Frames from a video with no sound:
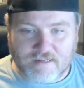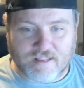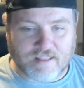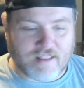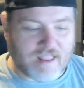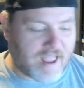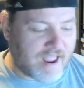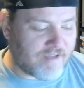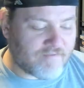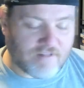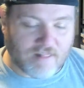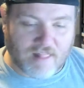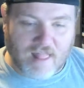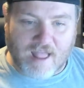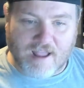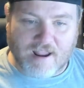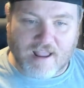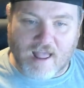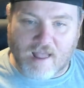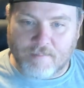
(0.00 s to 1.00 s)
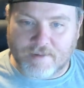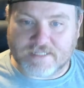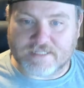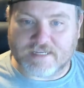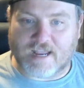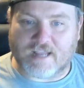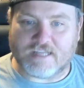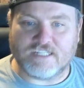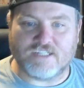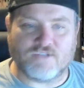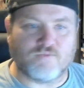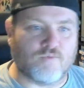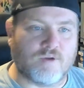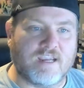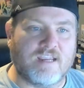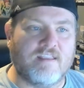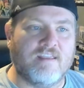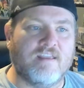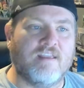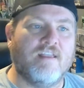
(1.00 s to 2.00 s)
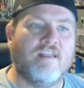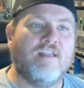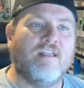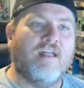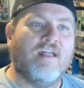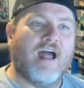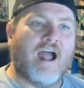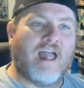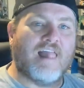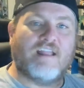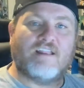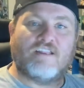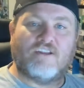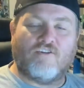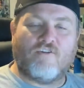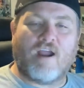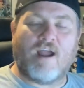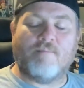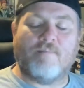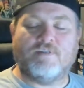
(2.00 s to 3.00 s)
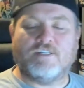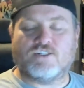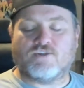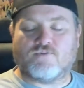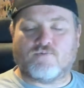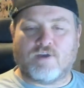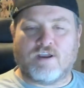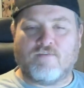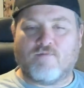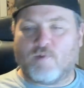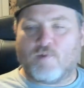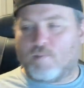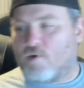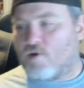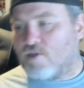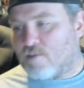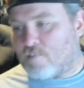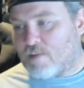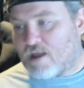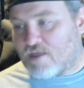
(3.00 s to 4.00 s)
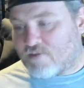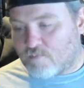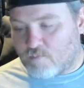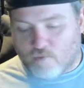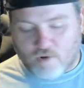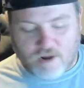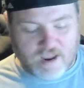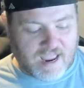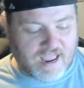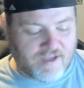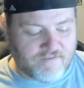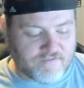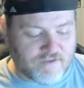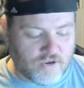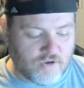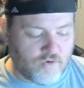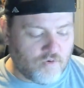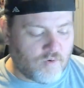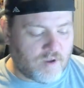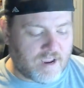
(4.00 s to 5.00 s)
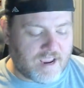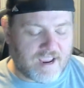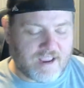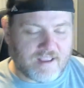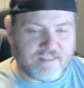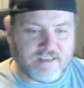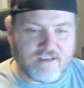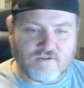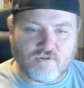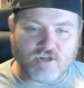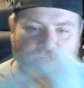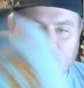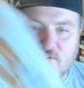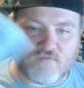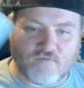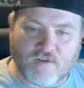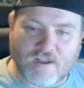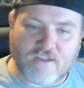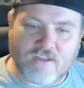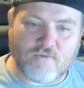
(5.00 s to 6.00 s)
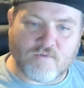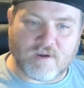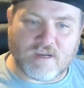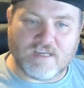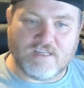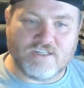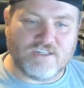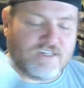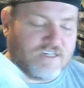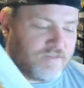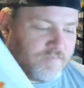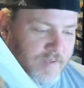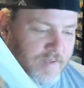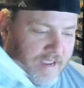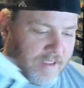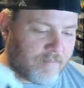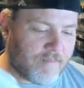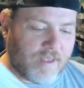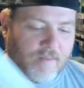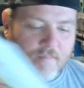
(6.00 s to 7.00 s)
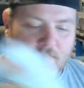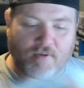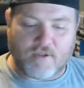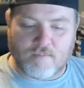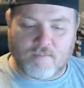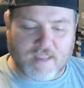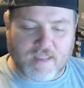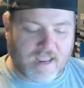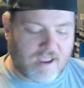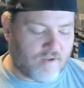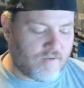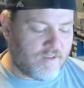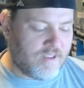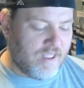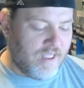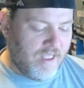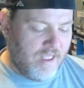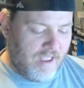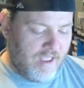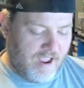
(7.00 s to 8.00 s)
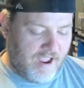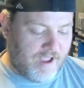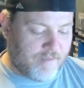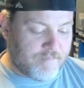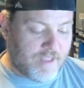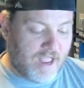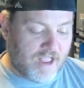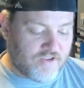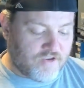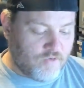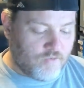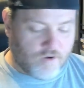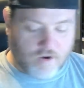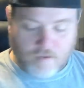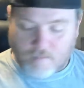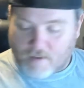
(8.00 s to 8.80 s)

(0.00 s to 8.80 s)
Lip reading: I have a lot of comics I just read. I like to grab just to read for I'm going to the bathroom, what have you. And these are just fun reads. You can just pick them up, put them down. And I'm not too worried about